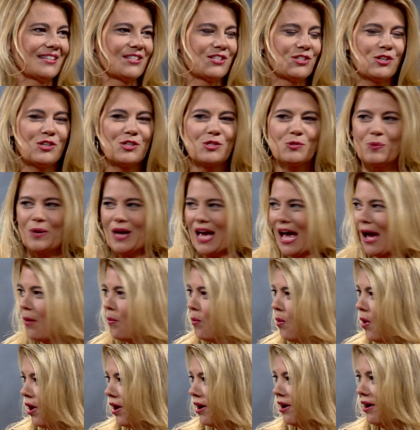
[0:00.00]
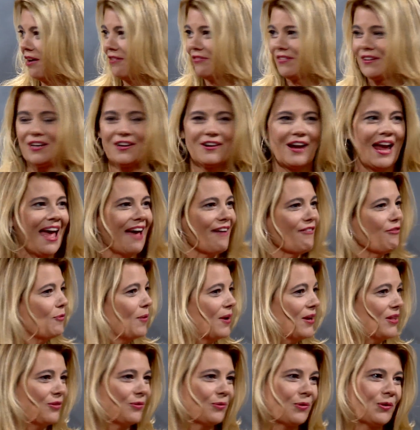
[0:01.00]
As soon as I walk off here,
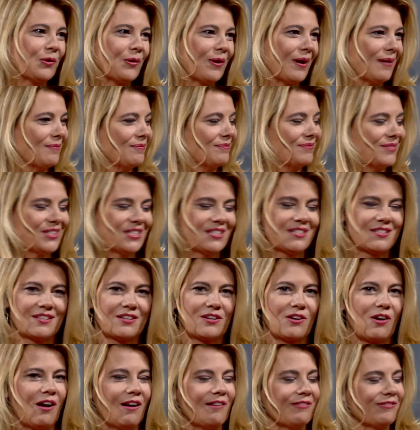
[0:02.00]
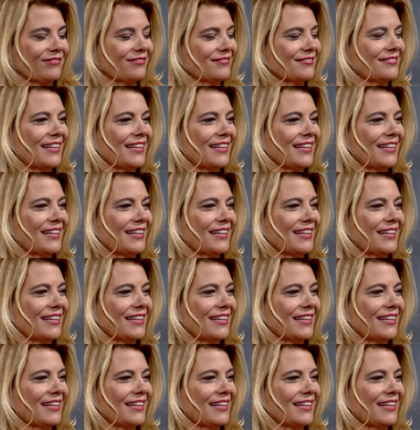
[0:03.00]
halfway through, they're off.